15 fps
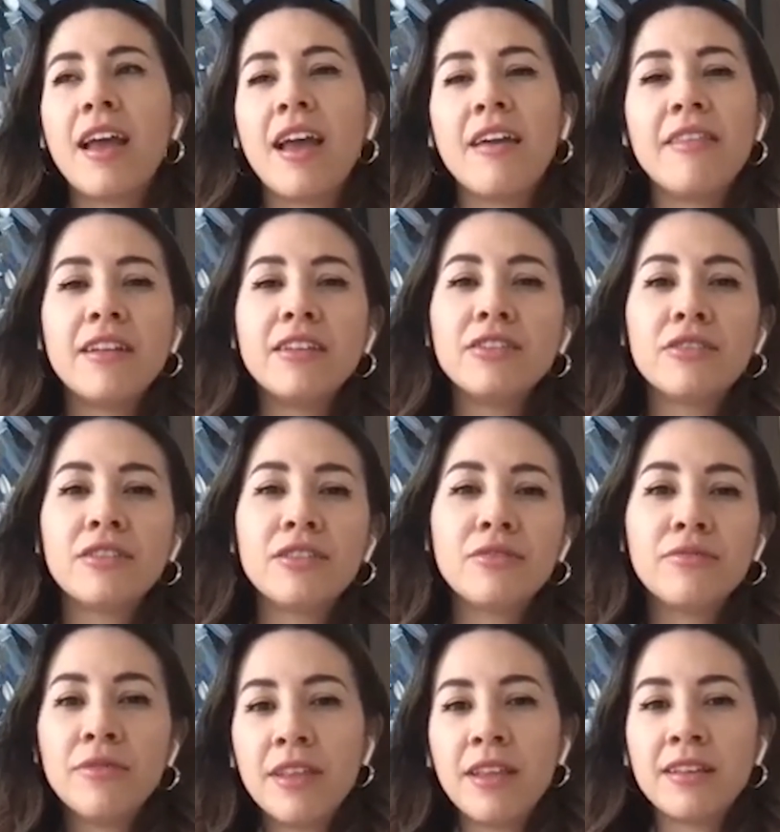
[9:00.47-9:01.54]
And then I started to
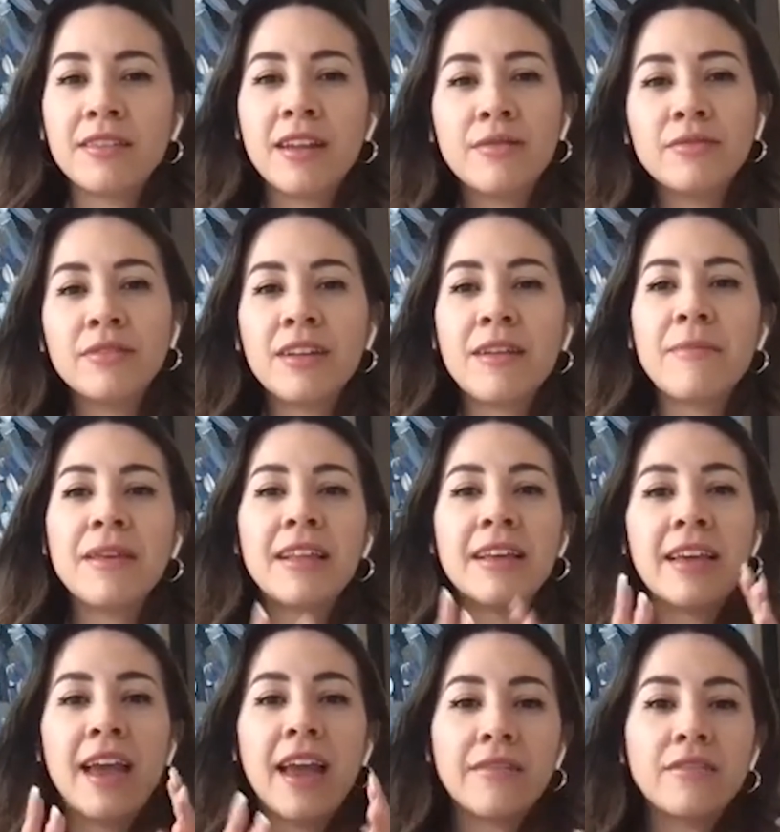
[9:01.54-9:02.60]
realize that I was going to be
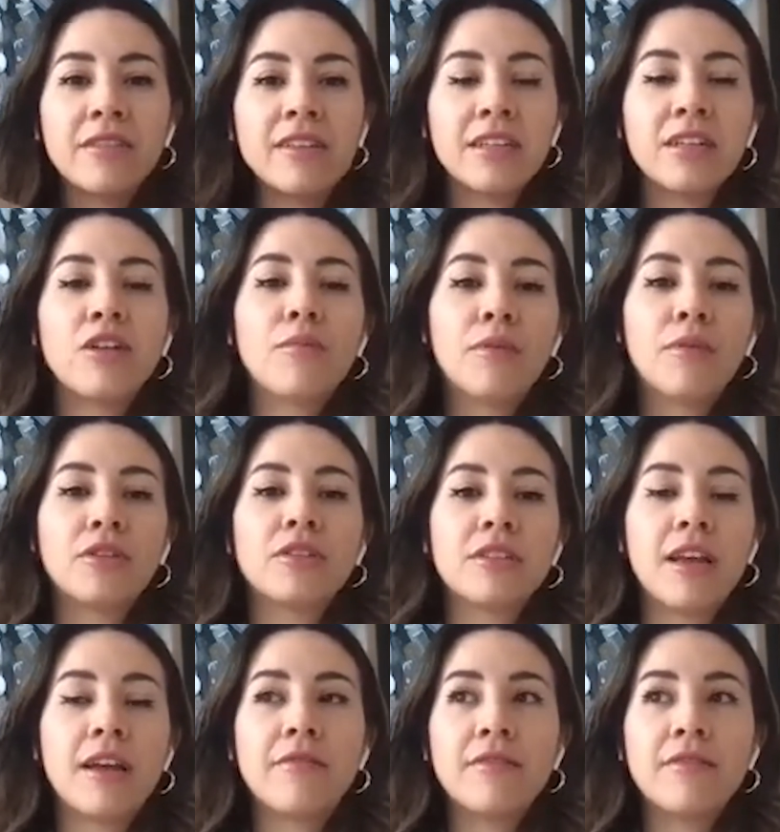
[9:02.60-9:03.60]
like every single person,